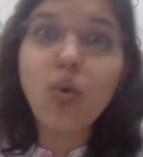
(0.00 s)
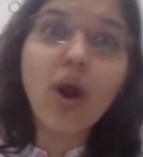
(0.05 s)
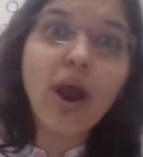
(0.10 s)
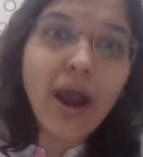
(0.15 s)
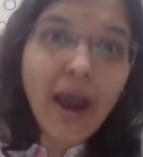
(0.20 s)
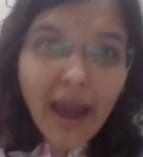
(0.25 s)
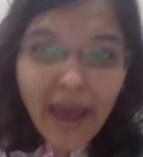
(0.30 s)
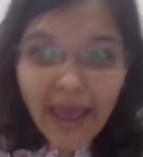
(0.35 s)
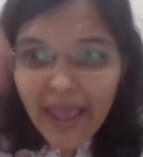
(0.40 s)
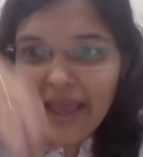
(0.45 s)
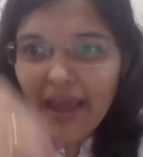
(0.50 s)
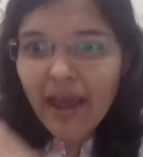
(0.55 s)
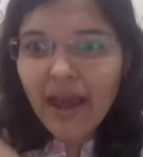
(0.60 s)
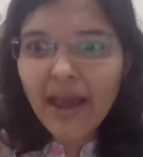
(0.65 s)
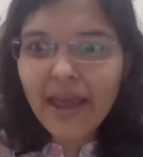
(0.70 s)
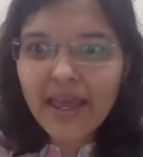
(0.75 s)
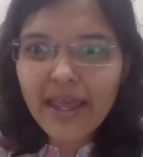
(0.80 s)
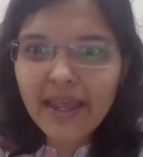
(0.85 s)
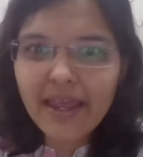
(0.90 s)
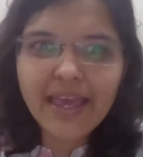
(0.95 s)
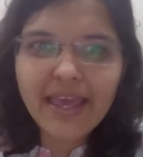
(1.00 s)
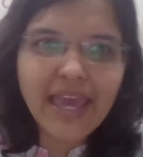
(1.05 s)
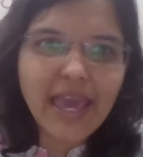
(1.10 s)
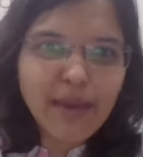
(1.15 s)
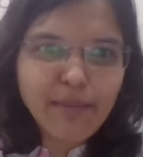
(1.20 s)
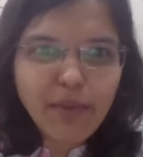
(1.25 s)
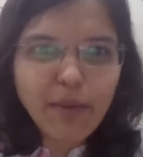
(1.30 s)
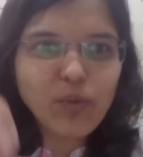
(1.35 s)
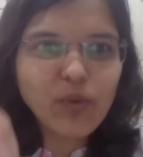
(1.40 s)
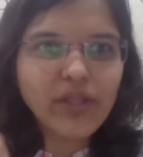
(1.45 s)
why I
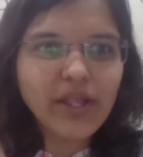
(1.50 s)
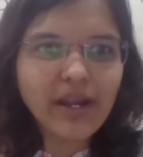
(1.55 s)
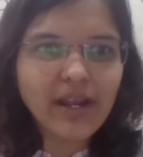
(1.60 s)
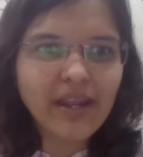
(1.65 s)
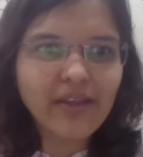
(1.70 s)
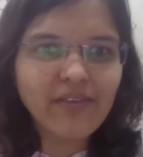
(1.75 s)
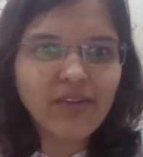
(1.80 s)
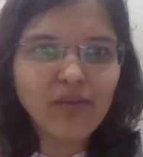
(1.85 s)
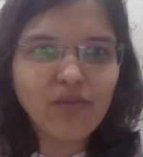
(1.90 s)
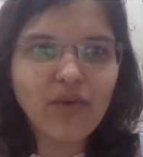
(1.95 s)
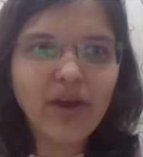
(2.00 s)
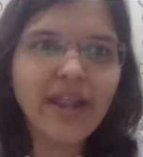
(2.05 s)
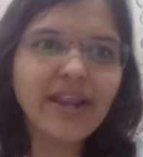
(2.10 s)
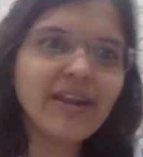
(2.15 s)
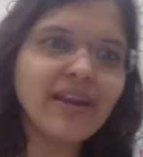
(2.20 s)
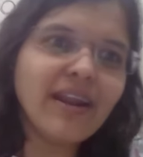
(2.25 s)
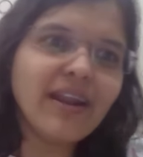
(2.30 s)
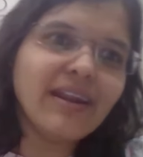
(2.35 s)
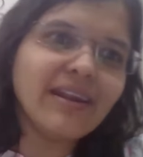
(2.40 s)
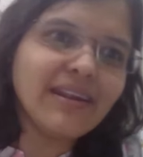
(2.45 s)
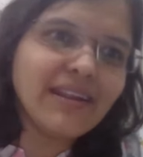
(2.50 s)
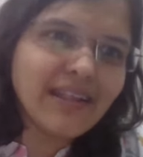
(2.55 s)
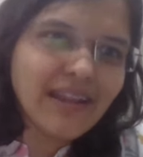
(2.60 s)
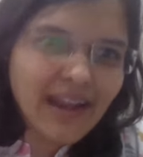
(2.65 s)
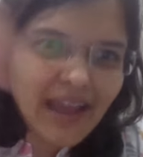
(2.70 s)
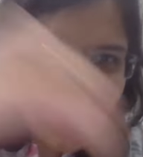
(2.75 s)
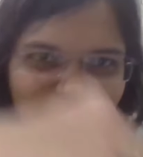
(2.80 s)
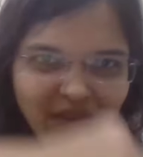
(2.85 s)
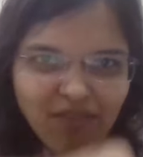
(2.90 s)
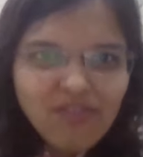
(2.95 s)
came up to that level? Why did I
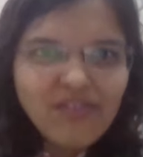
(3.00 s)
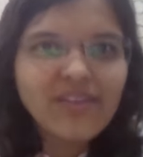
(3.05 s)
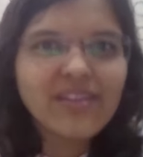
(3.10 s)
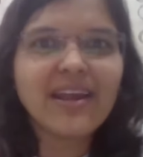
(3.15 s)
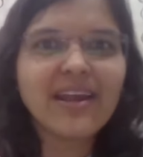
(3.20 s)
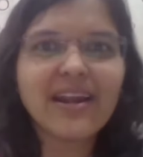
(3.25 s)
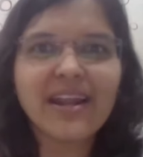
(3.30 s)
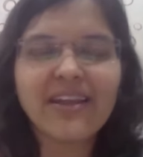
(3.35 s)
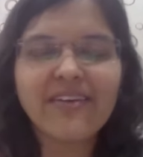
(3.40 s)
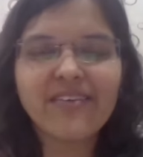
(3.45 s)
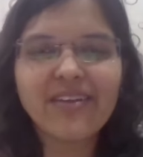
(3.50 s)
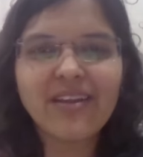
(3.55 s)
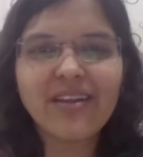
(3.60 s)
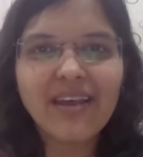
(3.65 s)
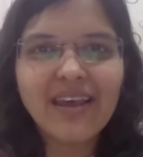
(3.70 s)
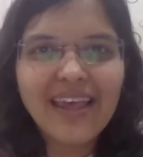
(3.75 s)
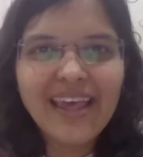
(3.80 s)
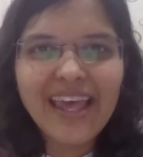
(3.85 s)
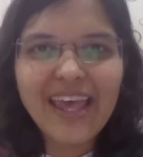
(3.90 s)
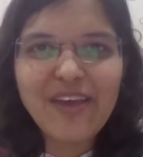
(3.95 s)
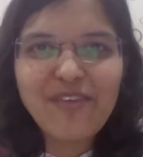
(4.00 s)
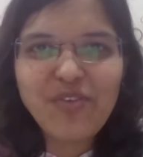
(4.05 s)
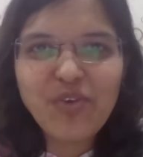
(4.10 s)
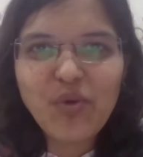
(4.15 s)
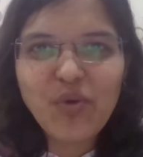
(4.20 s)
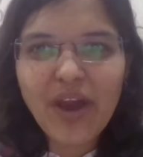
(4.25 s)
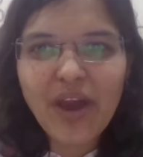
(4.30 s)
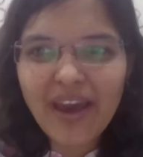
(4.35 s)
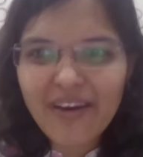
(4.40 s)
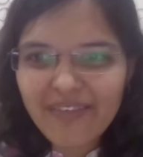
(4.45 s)
derive that level? If
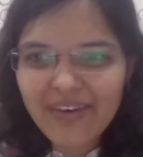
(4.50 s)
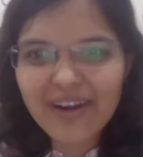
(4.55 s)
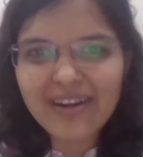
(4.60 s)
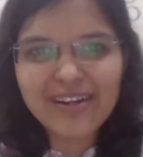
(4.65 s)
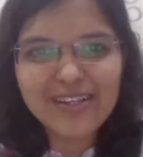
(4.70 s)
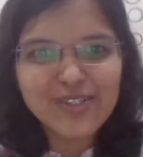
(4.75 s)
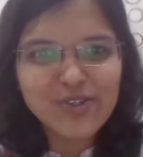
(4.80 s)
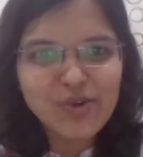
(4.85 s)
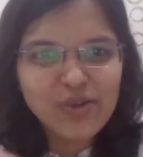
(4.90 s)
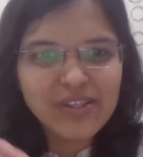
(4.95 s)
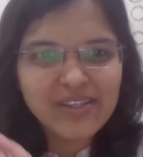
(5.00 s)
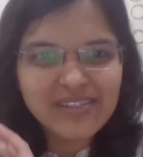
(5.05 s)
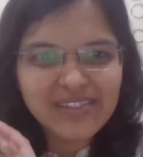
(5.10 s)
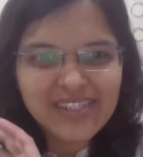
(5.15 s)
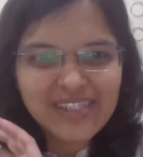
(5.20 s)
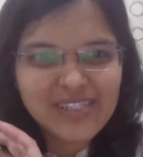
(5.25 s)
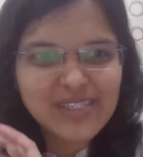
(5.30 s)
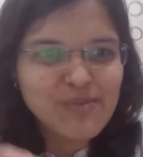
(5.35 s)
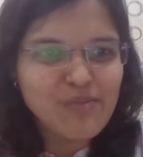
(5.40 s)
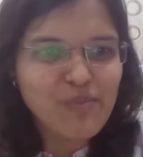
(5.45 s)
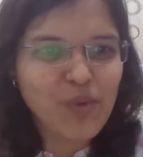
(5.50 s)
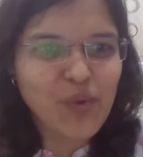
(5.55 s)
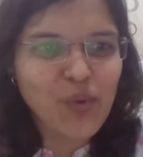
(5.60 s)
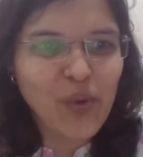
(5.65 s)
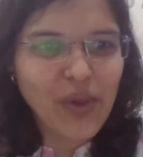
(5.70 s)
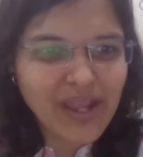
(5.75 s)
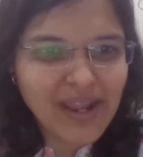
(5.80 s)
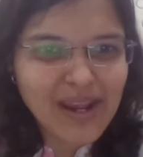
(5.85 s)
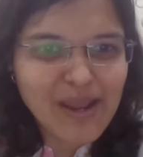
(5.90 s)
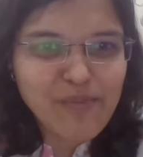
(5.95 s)
you have understood this, just
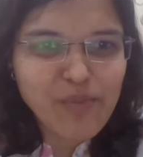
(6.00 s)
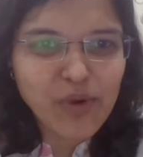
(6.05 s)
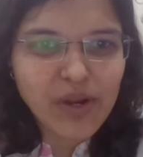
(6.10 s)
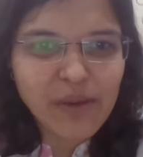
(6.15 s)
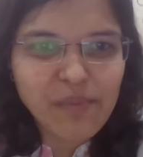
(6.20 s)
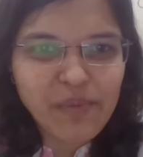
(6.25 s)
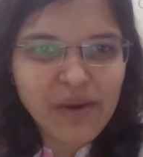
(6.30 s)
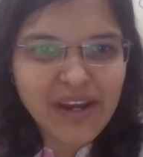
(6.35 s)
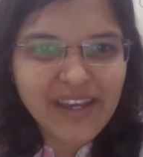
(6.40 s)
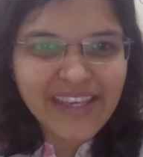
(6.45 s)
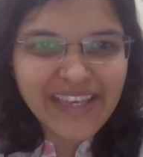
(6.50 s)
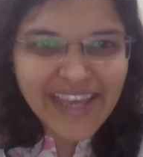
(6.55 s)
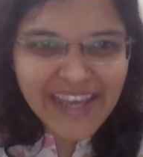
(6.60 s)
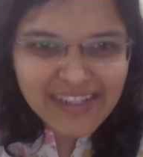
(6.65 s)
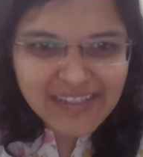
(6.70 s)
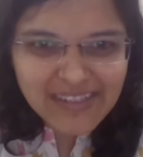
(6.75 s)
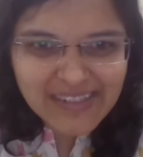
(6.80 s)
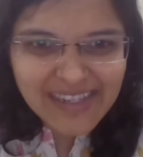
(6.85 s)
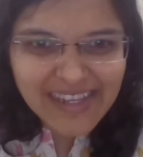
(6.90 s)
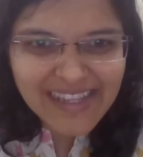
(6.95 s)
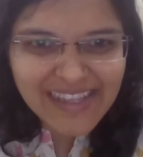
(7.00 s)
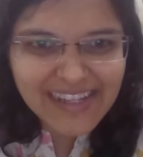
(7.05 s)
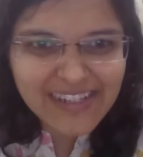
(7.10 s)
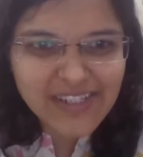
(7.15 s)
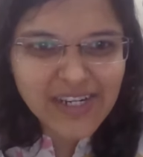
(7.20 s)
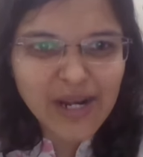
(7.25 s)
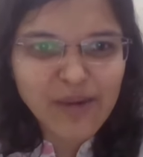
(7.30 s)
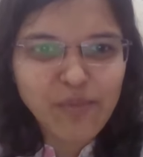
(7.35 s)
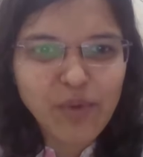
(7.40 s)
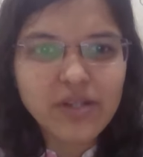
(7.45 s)
quickly put up a yes in the
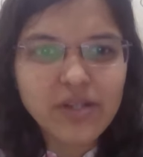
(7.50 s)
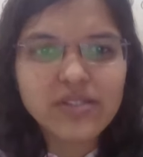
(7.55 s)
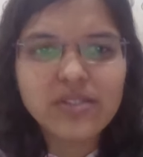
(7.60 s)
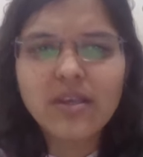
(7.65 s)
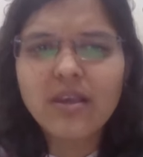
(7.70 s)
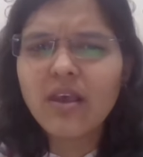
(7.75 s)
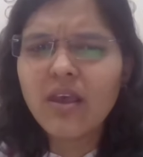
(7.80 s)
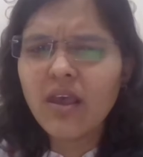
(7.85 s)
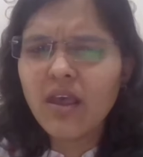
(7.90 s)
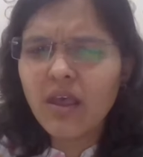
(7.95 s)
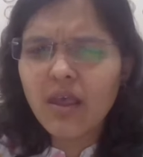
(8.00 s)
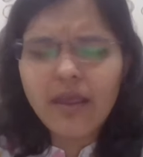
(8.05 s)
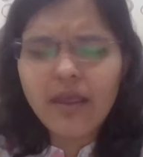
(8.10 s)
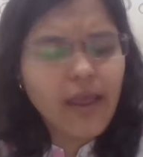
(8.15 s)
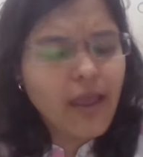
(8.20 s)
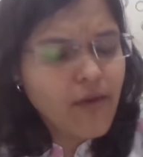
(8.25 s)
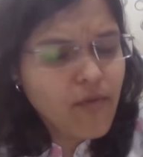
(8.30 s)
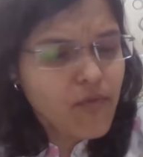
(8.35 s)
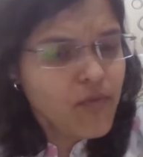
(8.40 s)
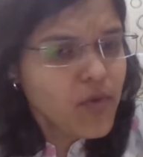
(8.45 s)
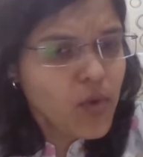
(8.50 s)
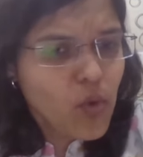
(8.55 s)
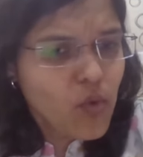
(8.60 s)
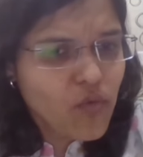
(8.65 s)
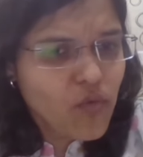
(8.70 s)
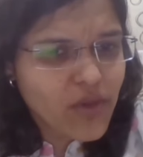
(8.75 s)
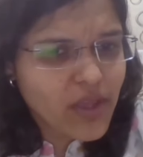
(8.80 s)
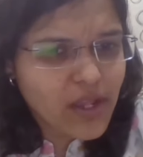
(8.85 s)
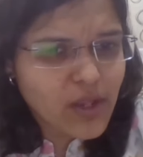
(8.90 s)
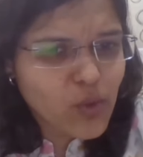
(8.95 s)
chat box. If
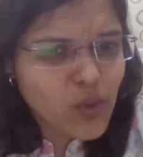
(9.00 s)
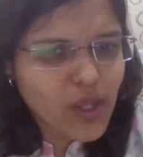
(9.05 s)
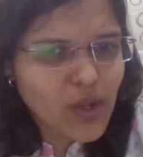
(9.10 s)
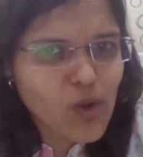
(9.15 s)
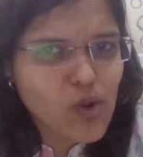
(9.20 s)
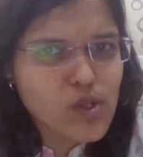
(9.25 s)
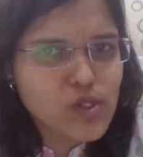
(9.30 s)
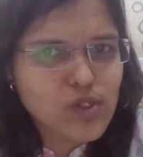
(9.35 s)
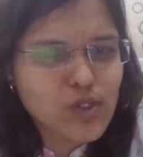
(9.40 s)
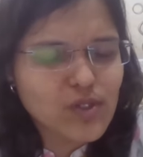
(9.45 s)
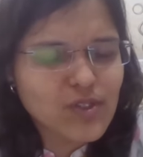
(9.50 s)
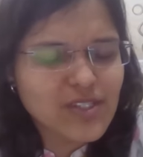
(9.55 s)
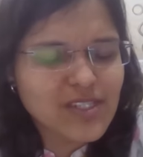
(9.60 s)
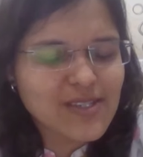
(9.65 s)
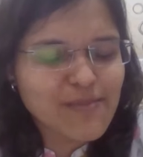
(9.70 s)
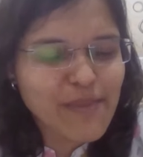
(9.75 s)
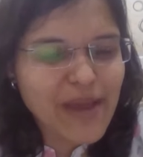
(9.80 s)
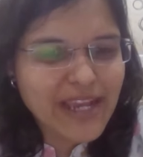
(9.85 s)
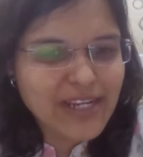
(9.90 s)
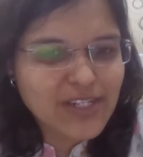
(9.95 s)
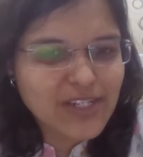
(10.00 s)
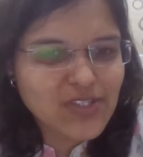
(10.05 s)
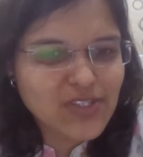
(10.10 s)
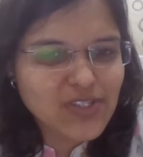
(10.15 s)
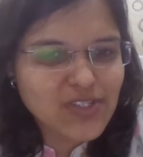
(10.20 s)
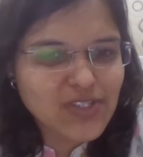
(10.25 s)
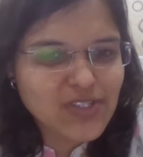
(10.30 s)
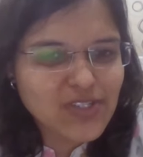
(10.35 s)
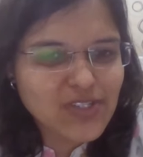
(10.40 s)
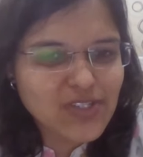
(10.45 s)
you feel, you can also smash
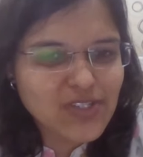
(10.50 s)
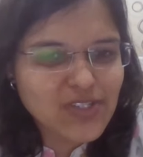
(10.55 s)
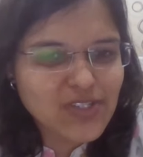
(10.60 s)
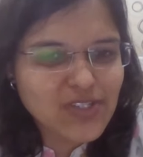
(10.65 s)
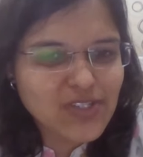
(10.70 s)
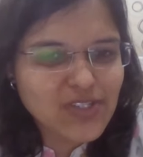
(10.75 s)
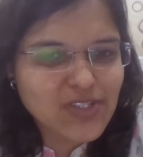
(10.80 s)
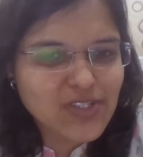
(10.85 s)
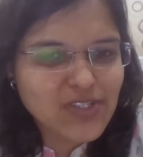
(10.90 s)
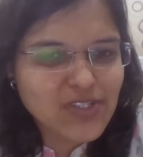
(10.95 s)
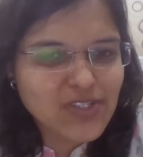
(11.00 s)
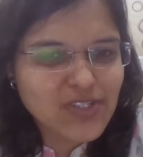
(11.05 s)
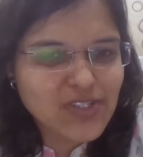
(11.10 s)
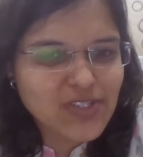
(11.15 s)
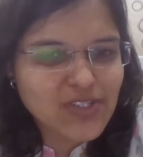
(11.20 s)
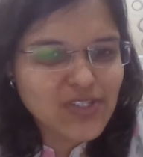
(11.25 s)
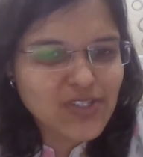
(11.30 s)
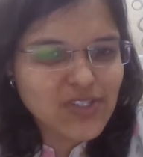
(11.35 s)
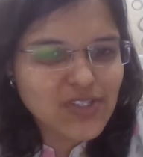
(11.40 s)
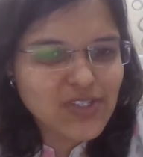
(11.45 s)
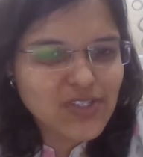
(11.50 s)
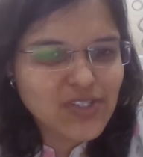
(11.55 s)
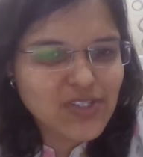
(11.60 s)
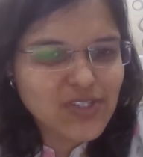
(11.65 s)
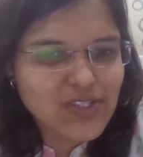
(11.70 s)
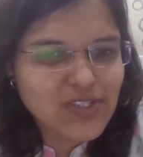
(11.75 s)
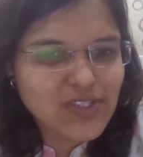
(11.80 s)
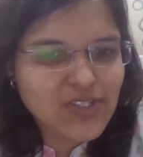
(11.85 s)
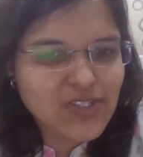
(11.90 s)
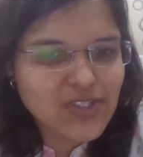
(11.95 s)
the like button
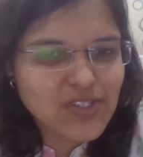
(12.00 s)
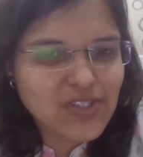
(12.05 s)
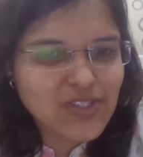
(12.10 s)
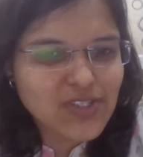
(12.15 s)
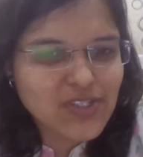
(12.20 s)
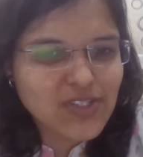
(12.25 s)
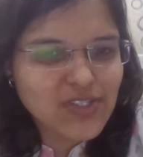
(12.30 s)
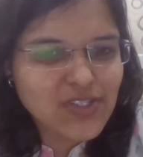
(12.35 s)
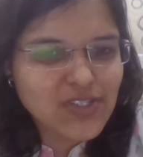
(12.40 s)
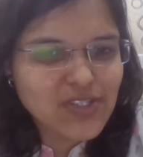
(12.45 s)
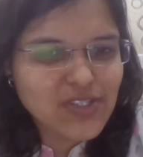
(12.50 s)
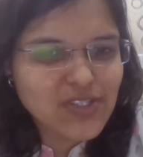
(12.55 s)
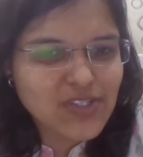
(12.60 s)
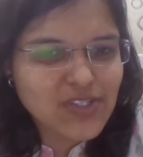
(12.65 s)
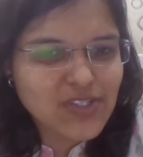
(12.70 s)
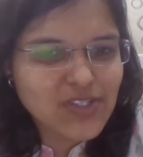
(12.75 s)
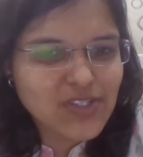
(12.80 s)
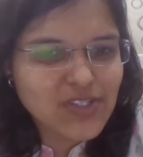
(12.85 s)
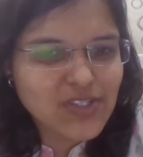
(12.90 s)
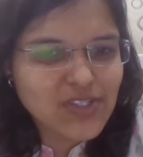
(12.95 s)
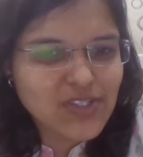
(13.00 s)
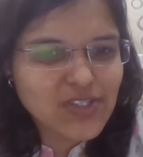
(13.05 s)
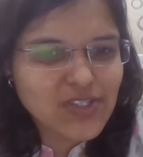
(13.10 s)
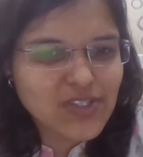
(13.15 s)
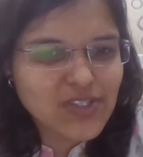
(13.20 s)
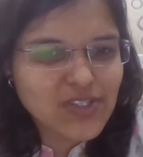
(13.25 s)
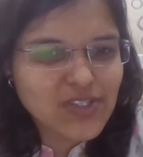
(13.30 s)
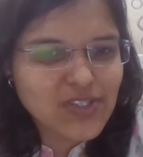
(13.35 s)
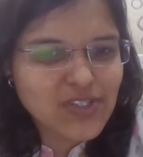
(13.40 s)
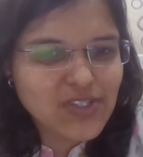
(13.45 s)
because, you know, I'm just
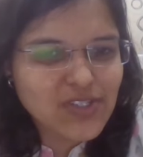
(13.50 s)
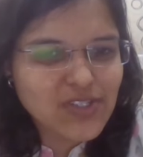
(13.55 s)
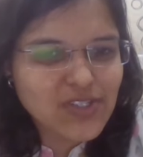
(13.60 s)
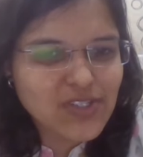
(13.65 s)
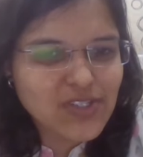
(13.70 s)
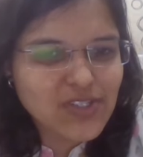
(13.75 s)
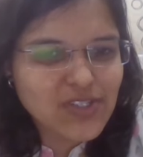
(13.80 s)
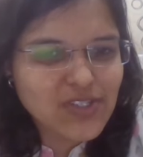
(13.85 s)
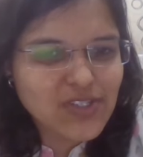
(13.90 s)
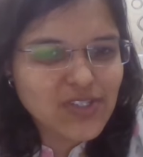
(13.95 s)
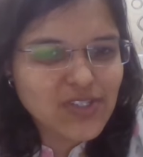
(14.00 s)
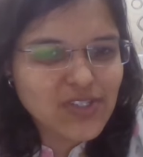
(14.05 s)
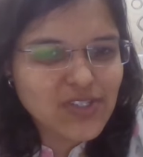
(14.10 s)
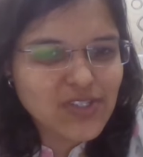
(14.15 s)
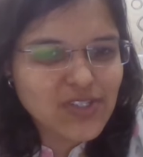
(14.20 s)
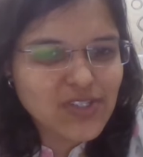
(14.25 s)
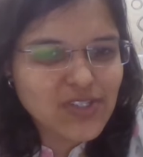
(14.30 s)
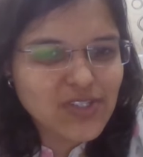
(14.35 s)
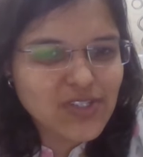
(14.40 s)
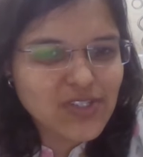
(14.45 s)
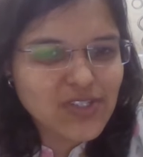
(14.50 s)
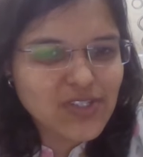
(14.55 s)
trying to see the ratio.